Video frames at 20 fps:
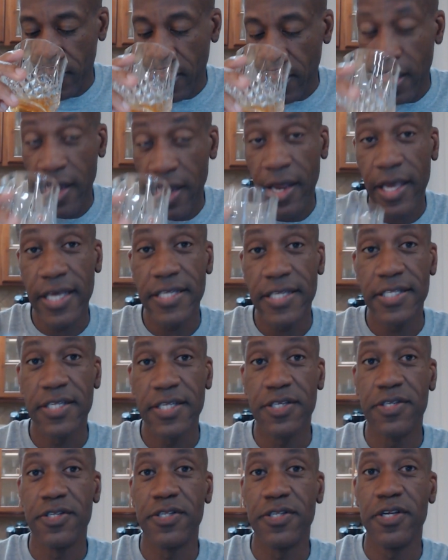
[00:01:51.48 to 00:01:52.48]
and I guess
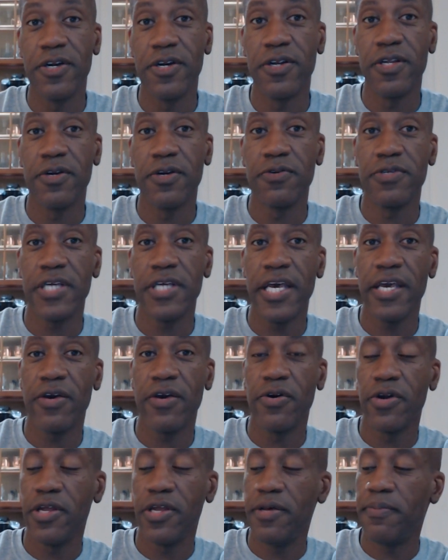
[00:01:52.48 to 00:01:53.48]
this is their little take
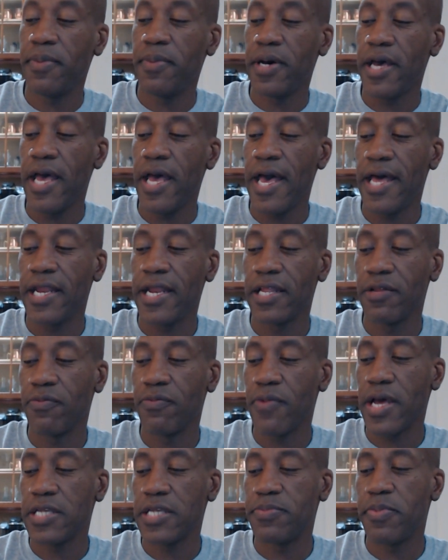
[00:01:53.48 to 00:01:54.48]
on it by adding the
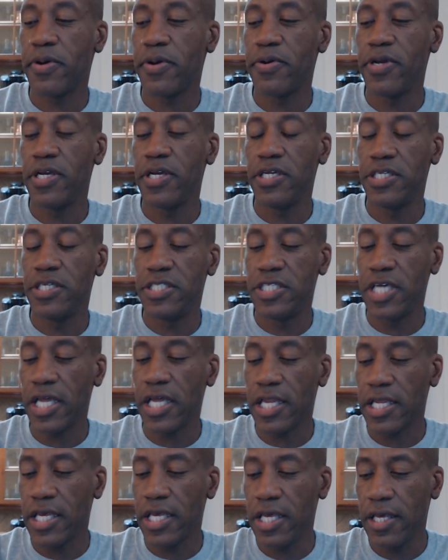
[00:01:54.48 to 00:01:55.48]
raspberry
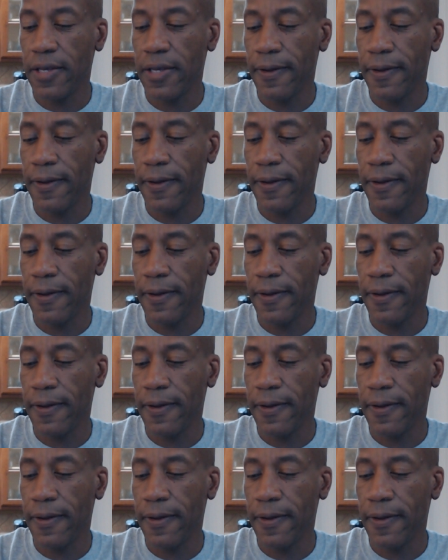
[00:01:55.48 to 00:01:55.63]
jelly.